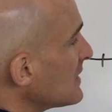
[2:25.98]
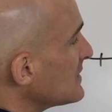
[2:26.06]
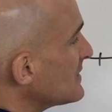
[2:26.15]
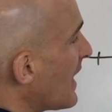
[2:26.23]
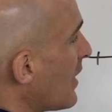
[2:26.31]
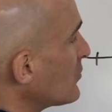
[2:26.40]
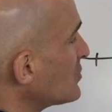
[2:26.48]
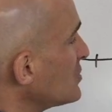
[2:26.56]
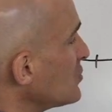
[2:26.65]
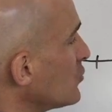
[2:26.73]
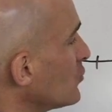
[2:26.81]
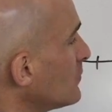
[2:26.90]
down
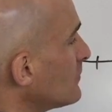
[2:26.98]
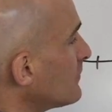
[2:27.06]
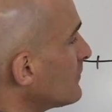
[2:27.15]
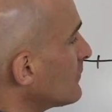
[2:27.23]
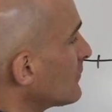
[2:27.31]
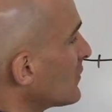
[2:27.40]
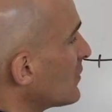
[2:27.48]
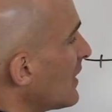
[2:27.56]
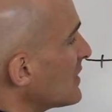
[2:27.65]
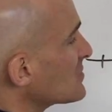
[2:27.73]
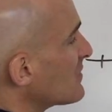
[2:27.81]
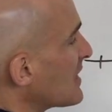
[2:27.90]
2,
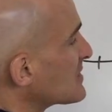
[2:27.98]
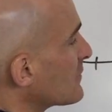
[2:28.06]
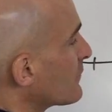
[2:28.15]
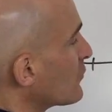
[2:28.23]
Okay, so that's the